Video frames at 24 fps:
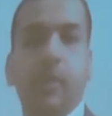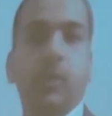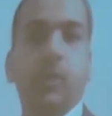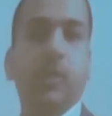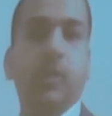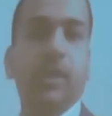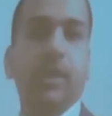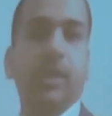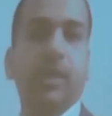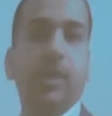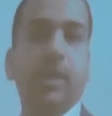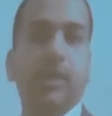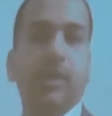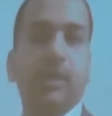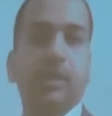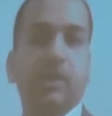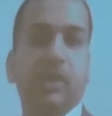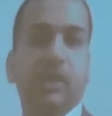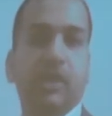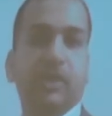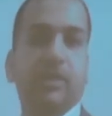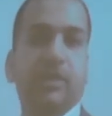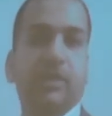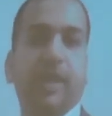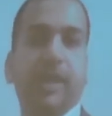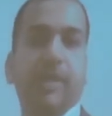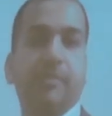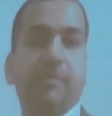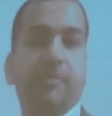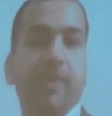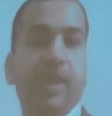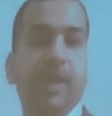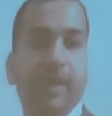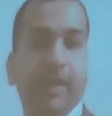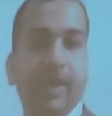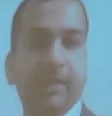we, just like
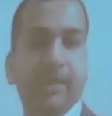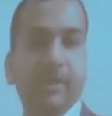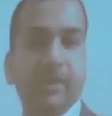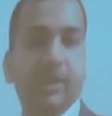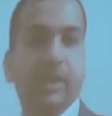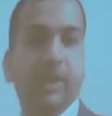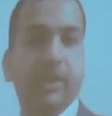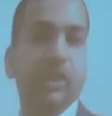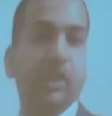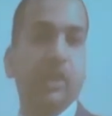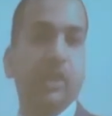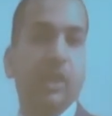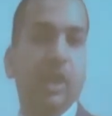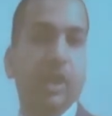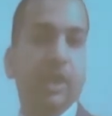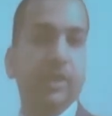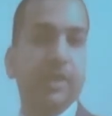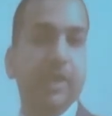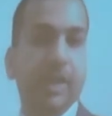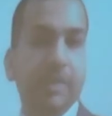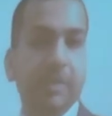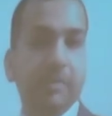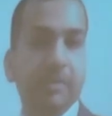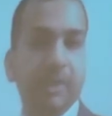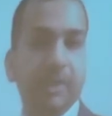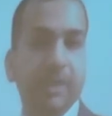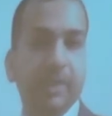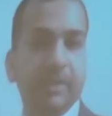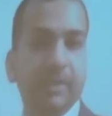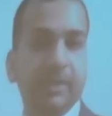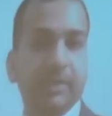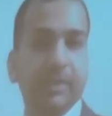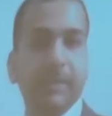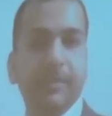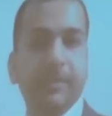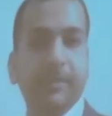Binance and other large
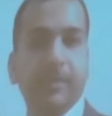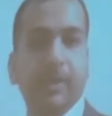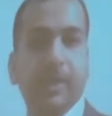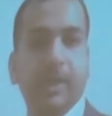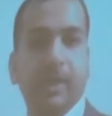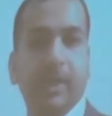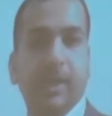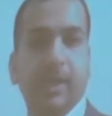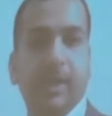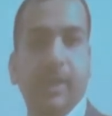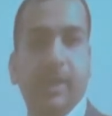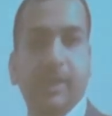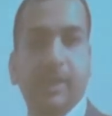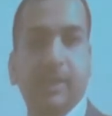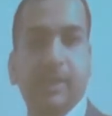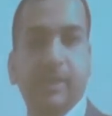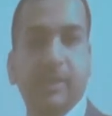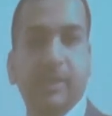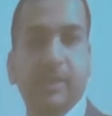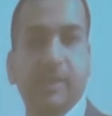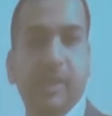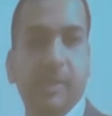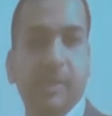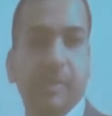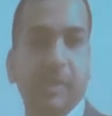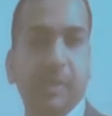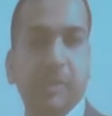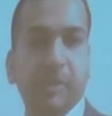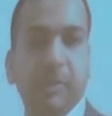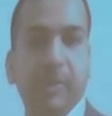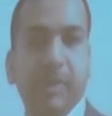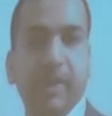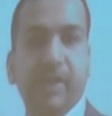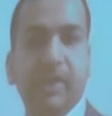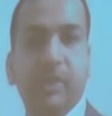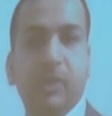companies, in the crypto
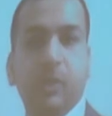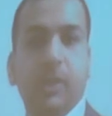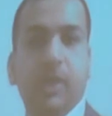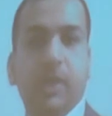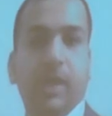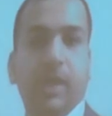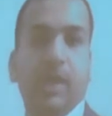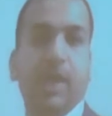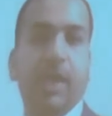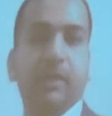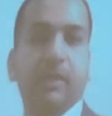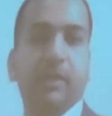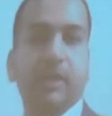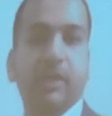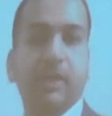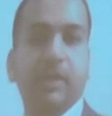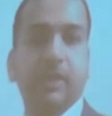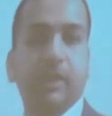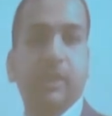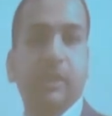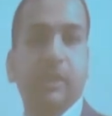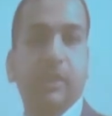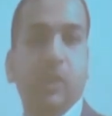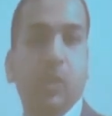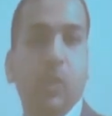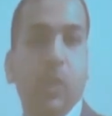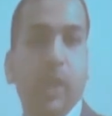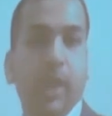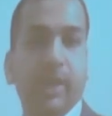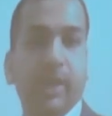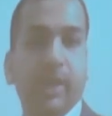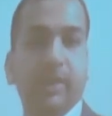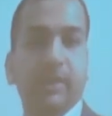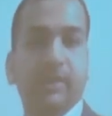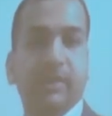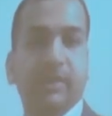space, we allow the
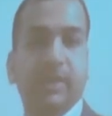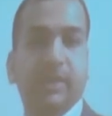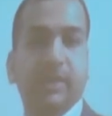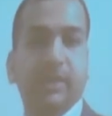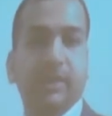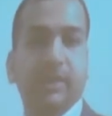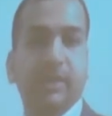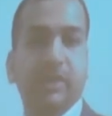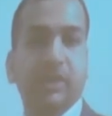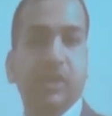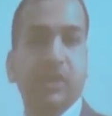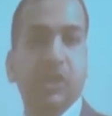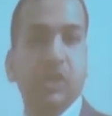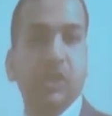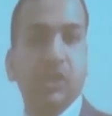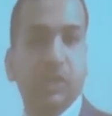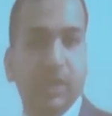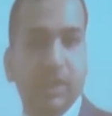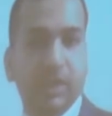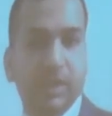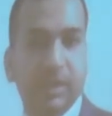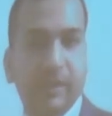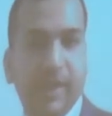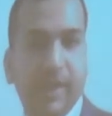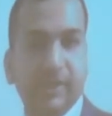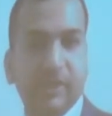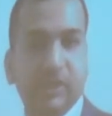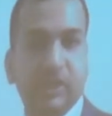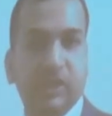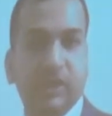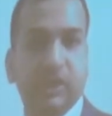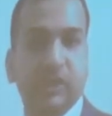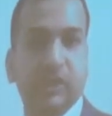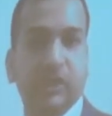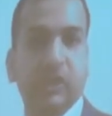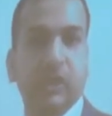traders and institutional
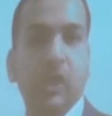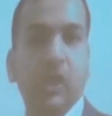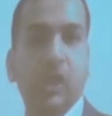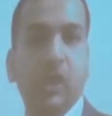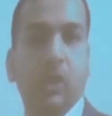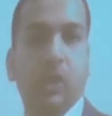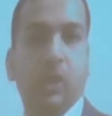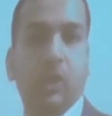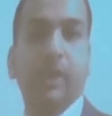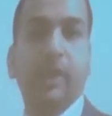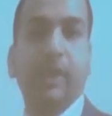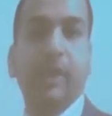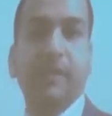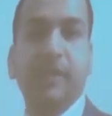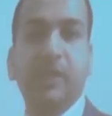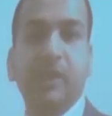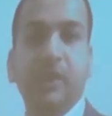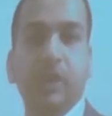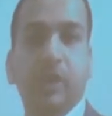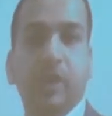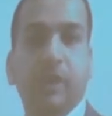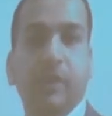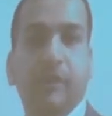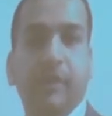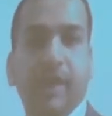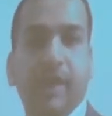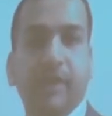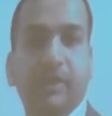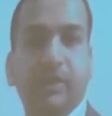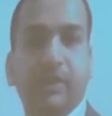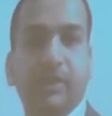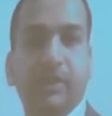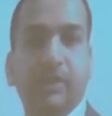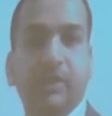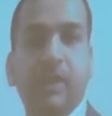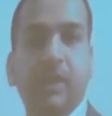investors or individual
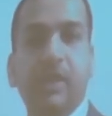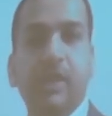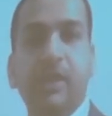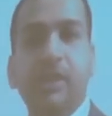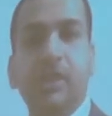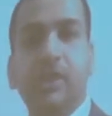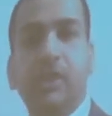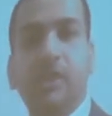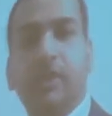investors to